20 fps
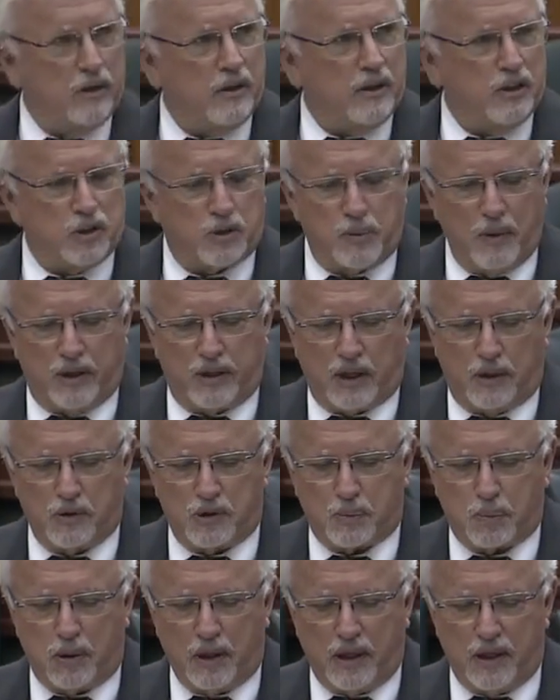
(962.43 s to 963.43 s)
this month, I was
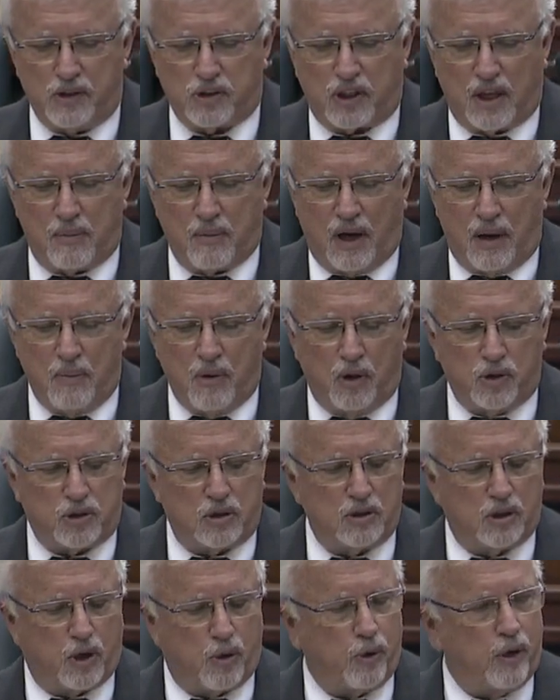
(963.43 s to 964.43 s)
pleased that my motion
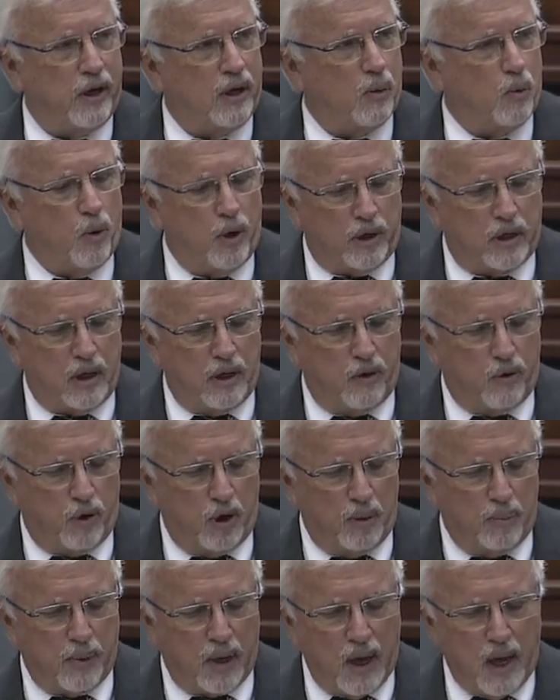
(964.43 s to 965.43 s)
to create a working
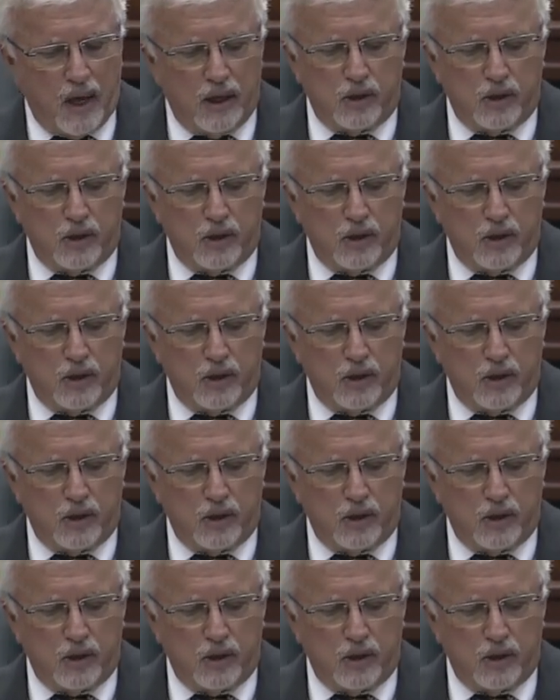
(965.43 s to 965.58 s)
group